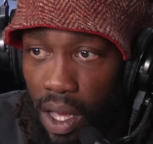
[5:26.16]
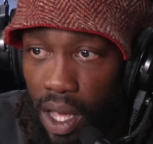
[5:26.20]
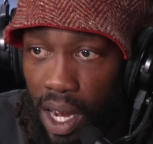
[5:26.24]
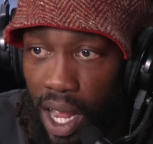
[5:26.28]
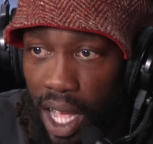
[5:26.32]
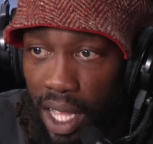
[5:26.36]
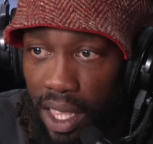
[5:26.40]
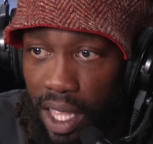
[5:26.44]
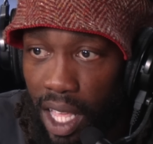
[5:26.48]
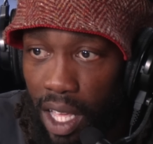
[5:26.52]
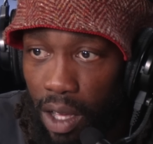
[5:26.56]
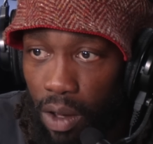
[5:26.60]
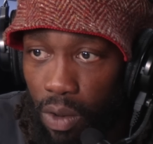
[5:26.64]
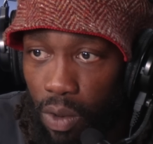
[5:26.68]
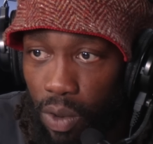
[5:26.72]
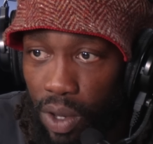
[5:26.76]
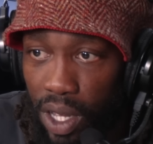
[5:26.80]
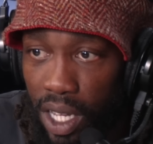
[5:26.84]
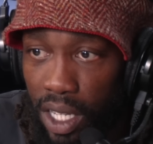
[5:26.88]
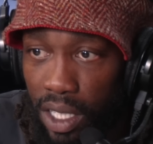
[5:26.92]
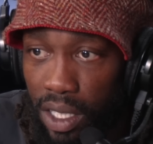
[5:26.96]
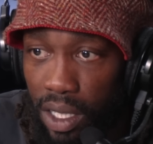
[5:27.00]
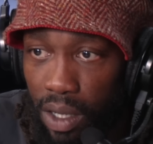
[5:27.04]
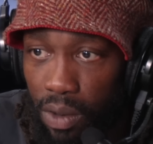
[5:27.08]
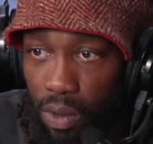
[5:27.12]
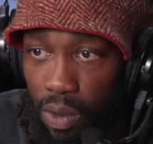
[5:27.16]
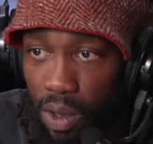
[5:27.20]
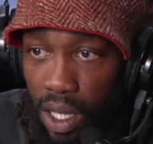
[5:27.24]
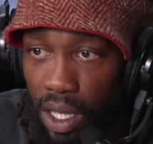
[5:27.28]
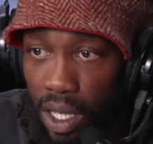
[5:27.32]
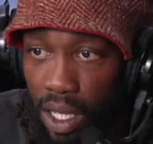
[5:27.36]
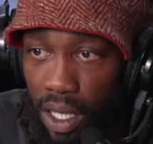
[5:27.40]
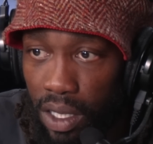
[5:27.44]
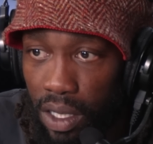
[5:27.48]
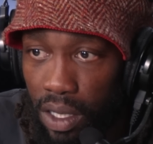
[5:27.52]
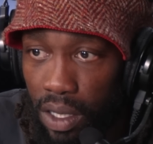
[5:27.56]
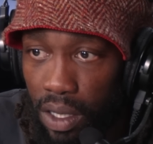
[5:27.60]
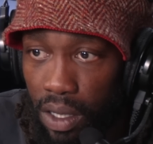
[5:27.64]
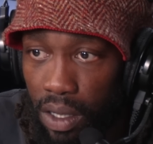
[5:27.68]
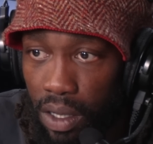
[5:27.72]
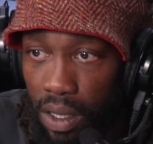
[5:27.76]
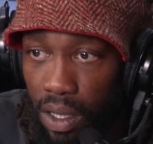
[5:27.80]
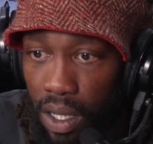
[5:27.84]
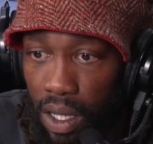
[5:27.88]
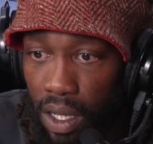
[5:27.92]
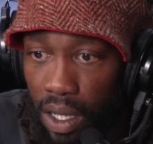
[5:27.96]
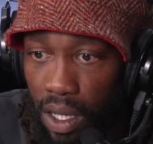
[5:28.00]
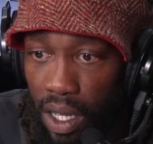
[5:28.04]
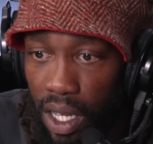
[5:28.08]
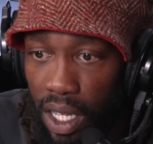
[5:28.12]
and I think we as
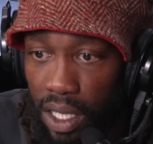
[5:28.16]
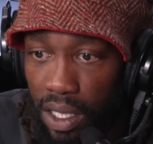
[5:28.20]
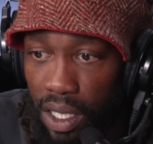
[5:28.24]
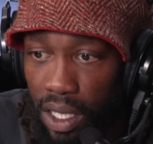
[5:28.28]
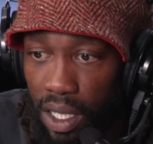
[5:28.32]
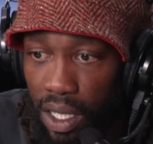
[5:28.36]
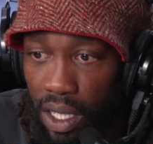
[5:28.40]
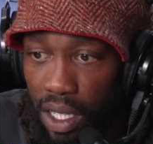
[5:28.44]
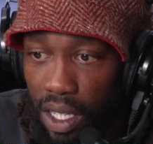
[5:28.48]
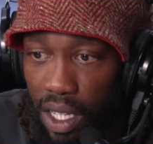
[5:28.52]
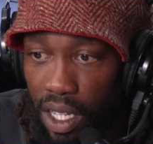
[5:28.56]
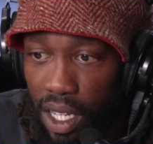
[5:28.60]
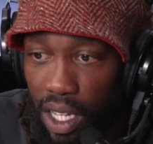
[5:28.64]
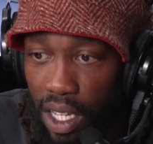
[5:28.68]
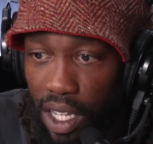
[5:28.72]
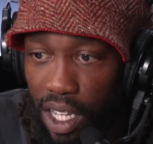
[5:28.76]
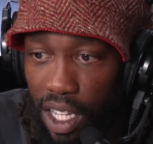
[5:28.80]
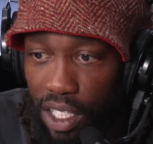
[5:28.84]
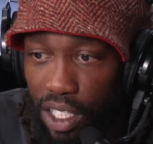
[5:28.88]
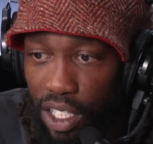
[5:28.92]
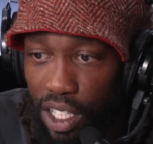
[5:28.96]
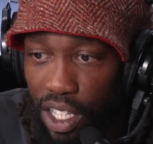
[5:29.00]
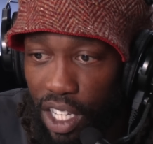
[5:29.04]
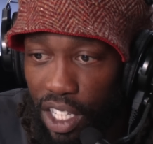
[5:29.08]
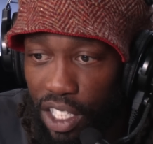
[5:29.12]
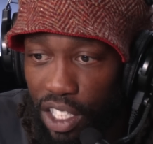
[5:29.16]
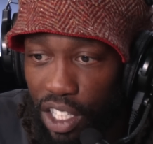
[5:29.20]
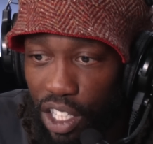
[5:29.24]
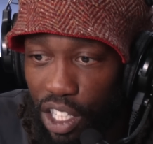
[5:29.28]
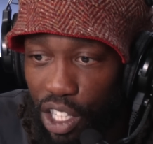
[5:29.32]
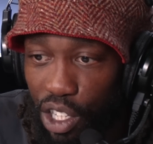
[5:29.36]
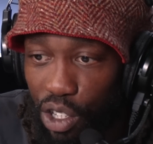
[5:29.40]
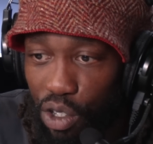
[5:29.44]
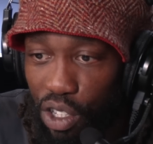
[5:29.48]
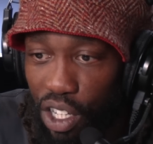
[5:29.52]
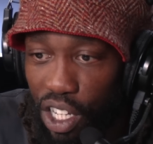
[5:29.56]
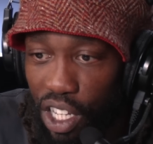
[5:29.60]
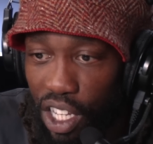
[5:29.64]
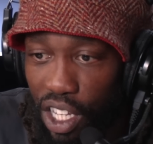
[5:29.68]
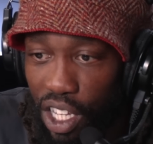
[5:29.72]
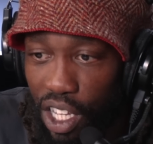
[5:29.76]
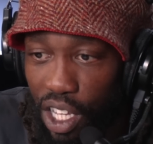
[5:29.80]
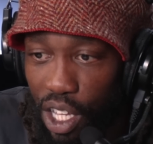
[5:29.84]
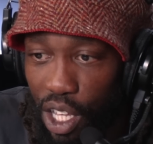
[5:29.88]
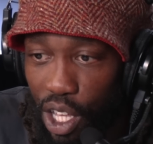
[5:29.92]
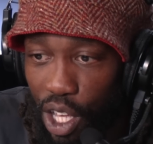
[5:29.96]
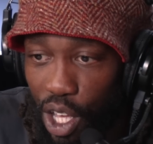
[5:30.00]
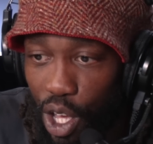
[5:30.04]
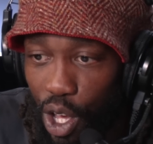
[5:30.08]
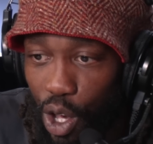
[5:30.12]
a unit,
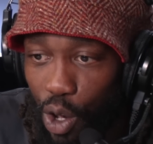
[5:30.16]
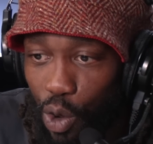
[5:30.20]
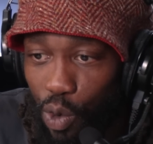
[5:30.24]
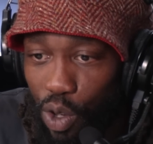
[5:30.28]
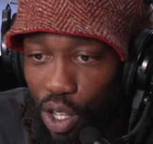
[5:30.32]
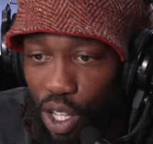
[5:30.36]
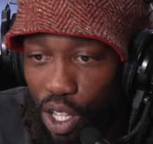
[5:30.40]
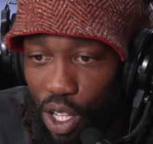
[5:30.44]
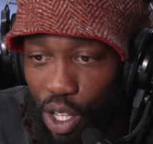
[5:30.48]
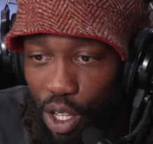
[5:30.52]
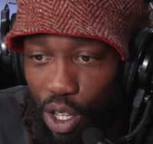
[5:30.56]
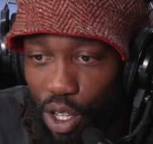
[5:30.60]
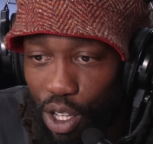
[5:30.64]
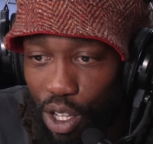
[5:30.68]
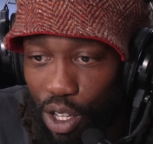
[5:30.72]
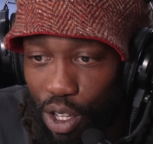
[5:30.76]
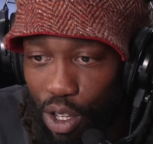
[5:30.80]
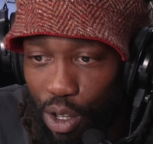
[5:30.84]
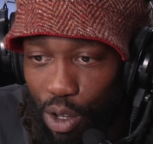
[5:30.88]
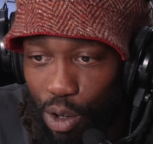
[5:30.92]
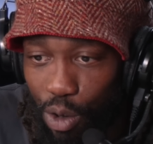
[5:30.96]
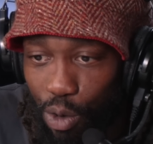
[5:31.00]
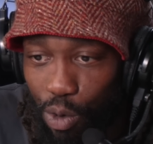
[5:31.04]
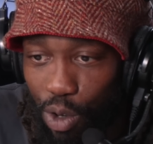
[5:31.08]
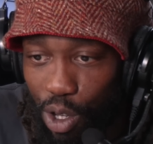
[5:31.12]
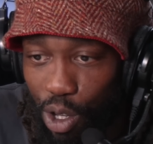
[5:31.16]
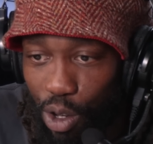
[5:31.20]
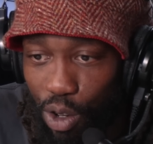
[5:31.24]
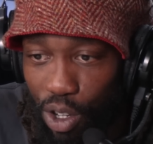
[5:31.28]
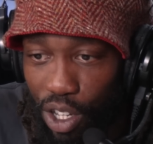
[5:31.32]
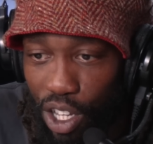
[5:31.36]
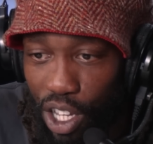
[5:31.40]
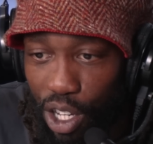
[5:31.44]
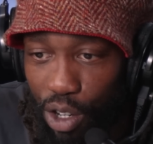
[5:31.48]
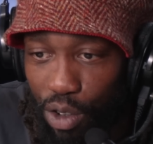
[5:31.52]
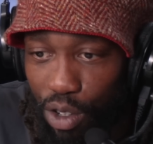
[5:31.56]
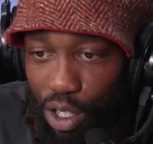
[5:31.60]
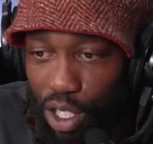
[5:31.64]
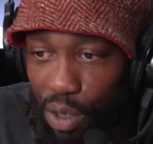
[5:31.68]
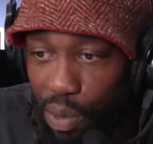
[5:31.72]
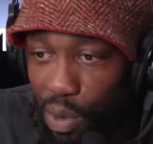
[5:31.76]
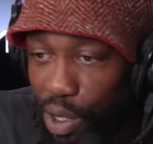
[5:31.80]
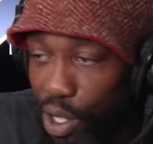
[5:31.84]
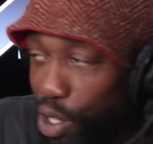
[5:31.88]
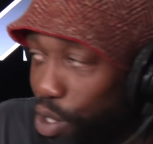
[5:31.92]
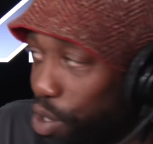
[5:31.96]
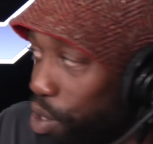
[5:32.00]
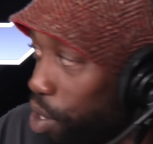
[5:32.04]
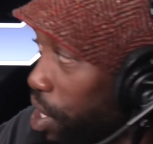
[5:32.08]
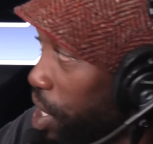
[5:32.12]
we don't give Chris
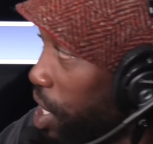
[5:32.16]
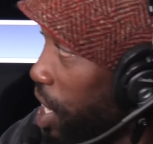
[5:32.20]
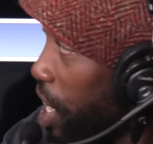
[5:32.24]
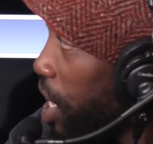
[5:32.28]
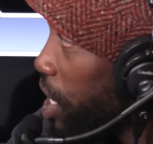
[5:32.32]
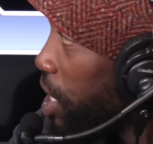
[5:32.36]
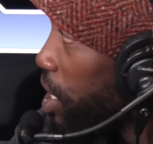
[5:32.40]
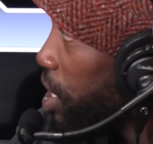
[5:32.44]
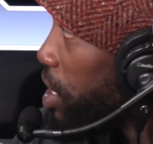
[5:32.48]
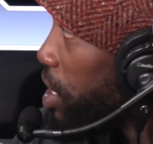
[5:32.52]
Middleton a lot of